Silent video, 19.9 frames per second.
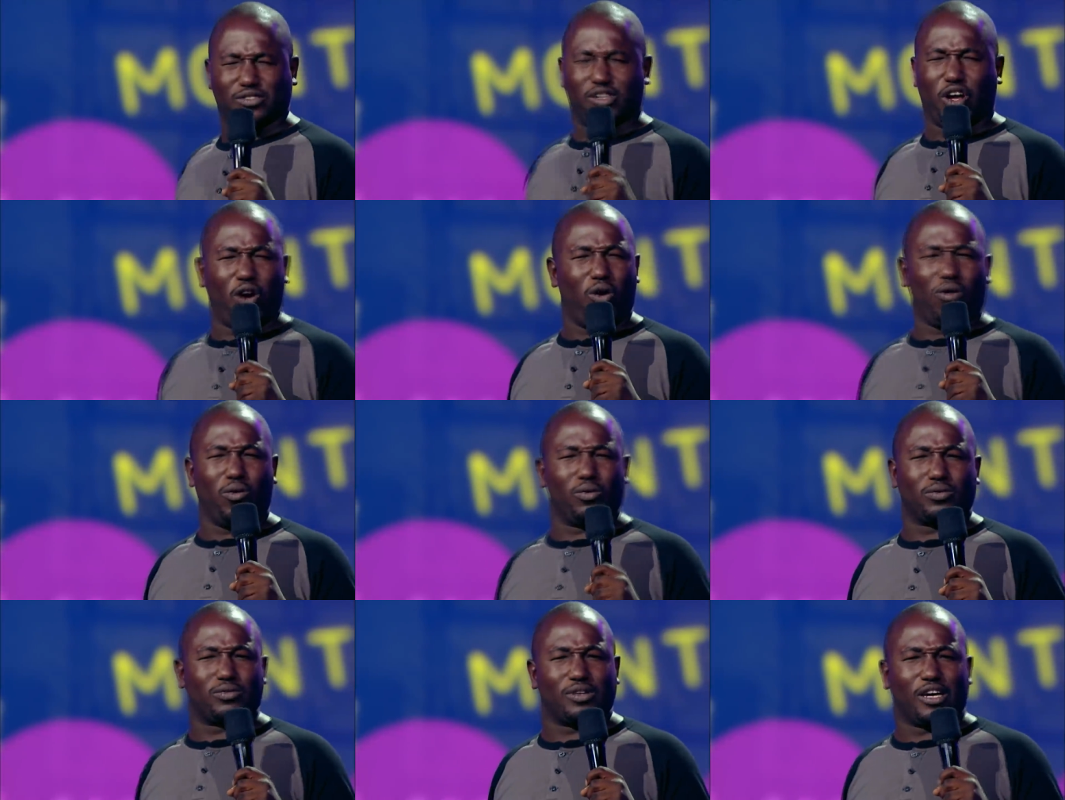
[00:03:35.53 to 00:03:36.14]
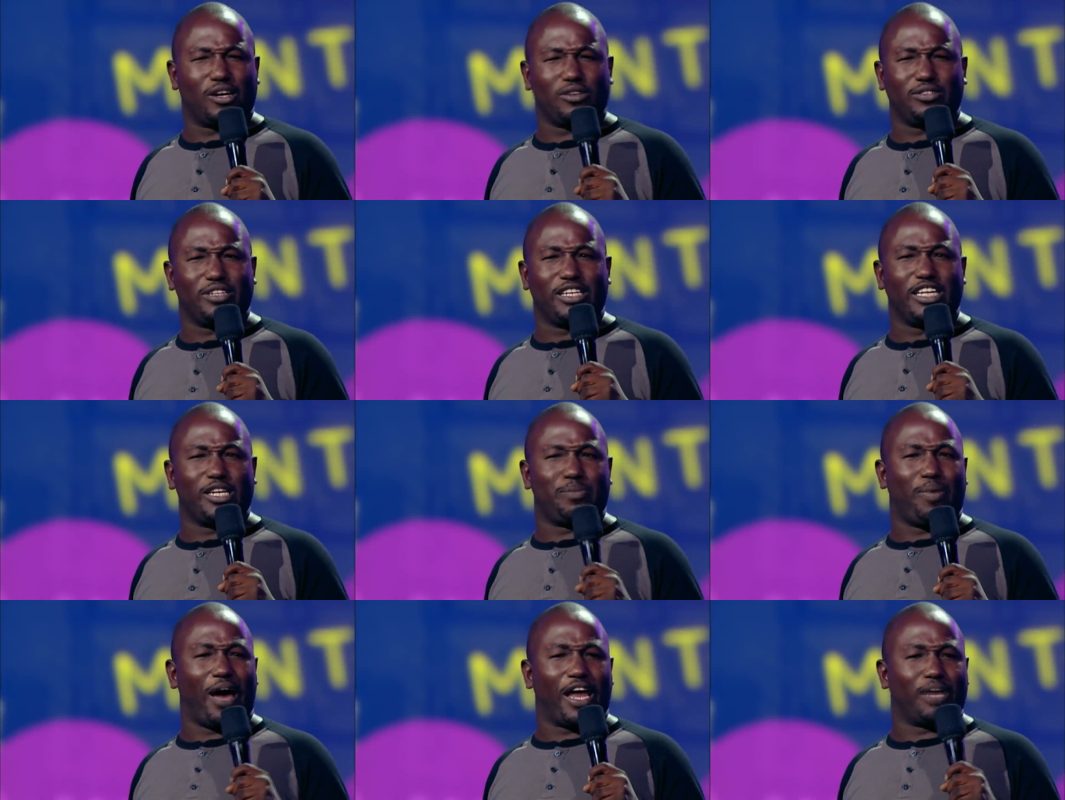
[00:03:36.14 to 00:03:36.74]
No, I don't need
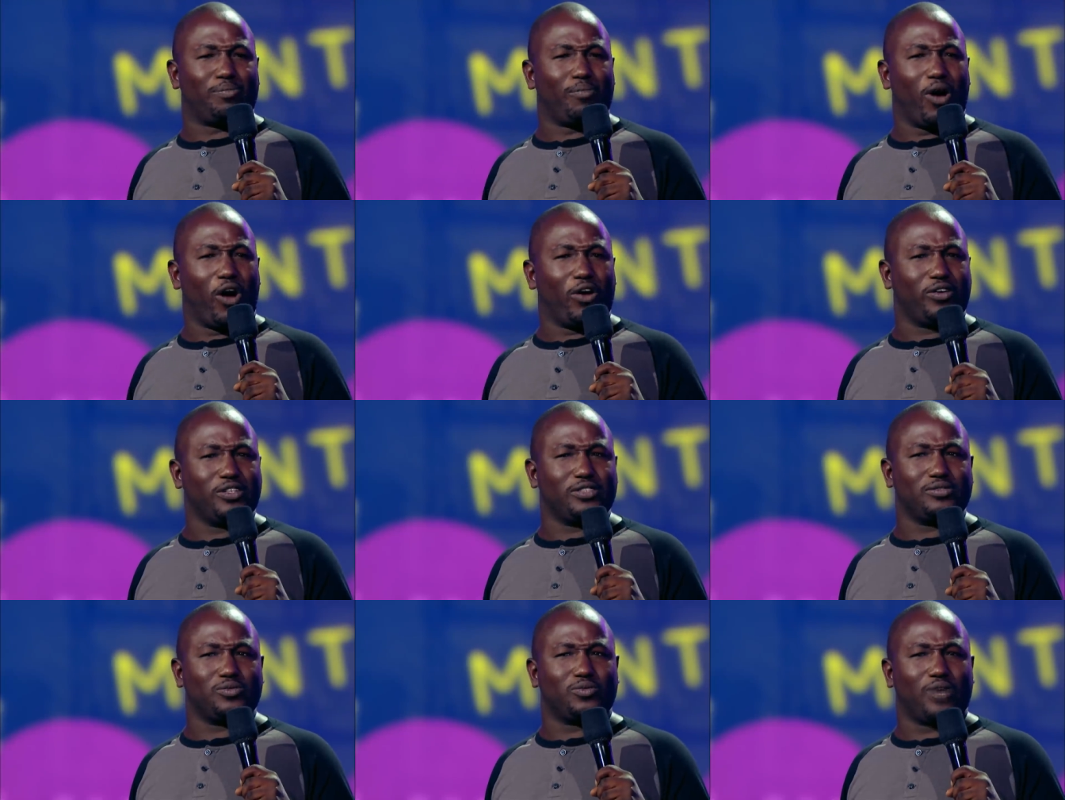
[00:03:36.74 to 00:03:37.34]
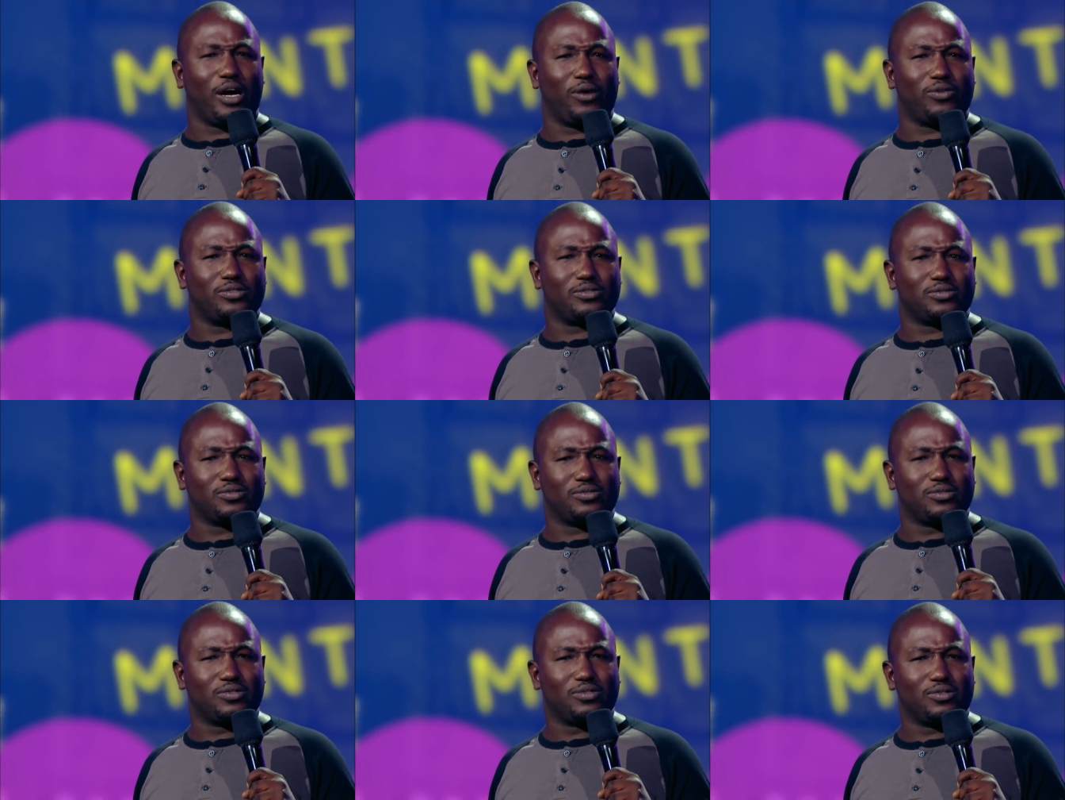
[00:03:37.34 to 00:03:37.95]
anybody murdered. Well,
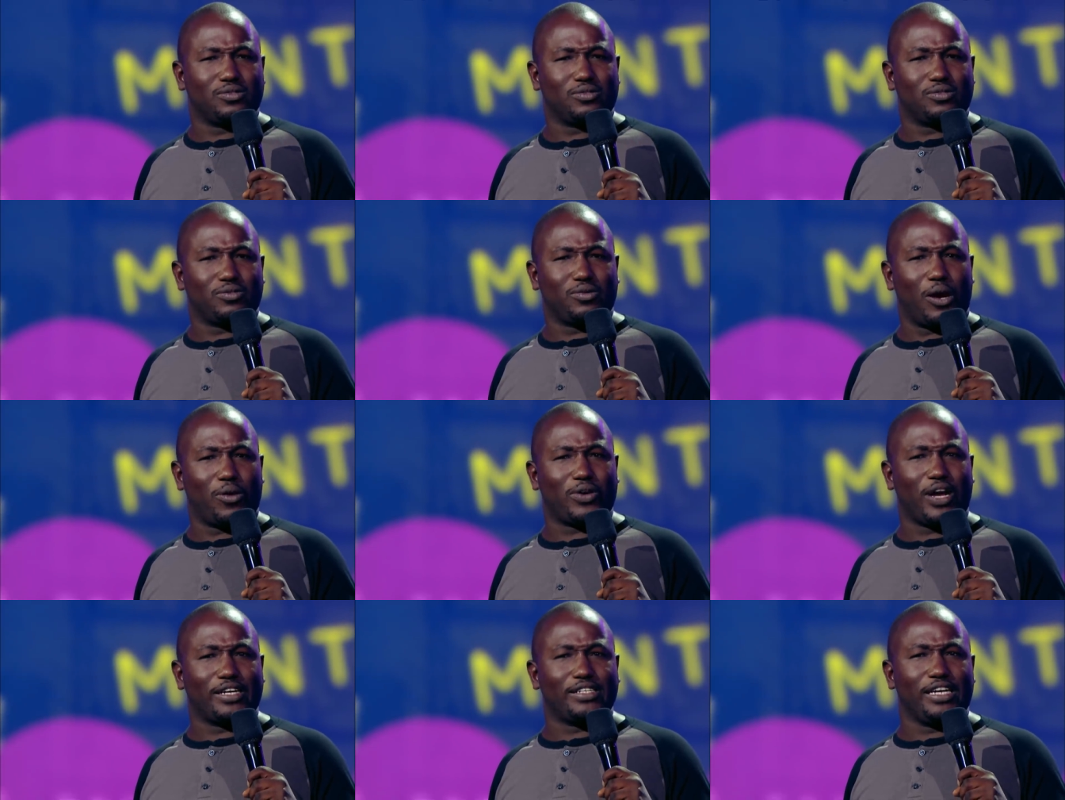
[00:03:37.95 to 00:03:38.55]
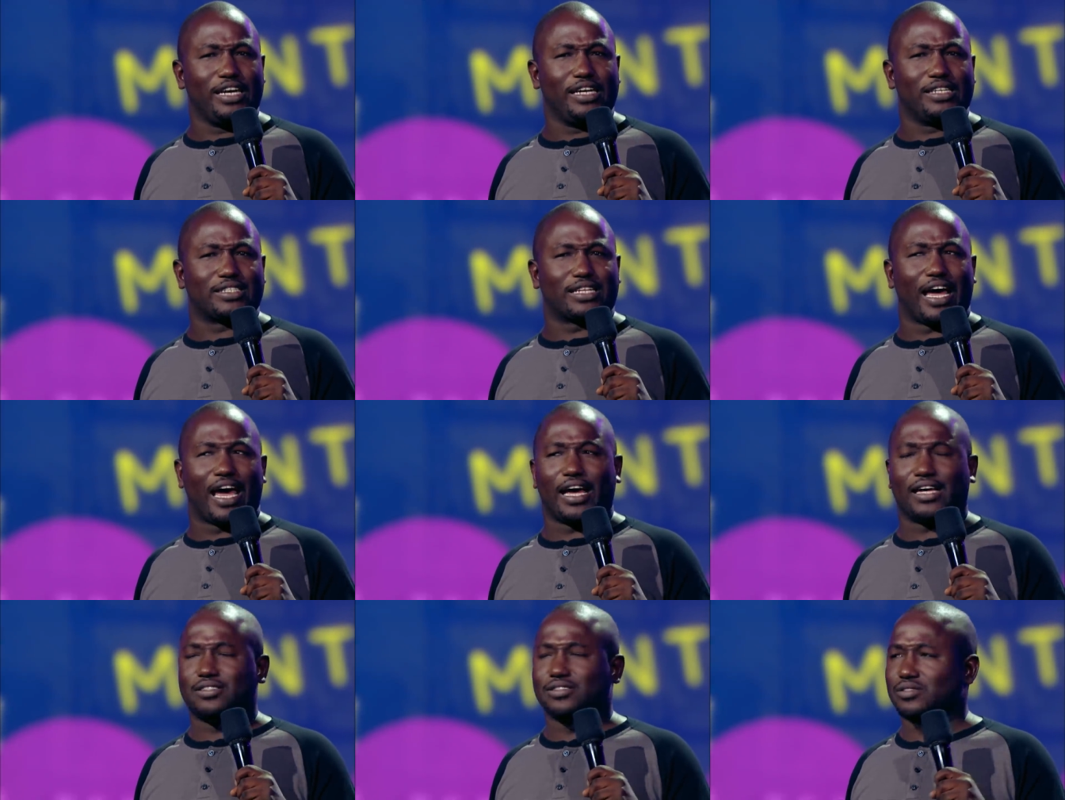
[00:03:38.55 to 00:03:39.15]
why would I need
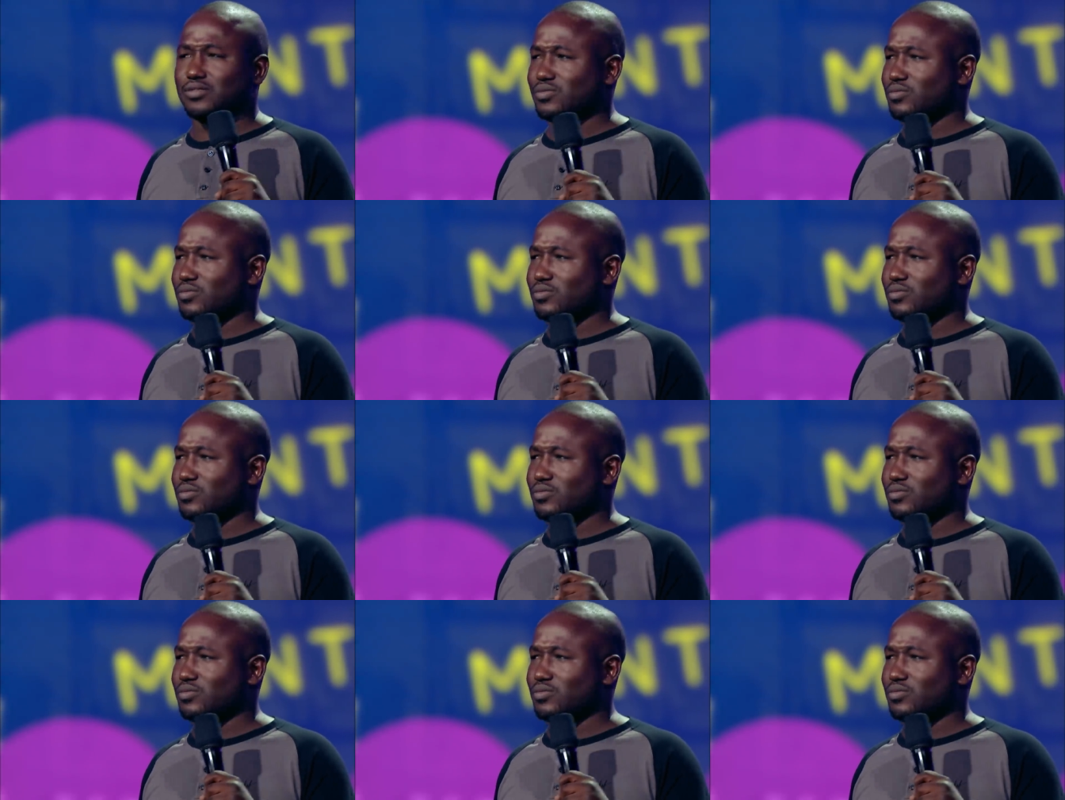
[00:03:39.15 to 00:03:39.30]
that?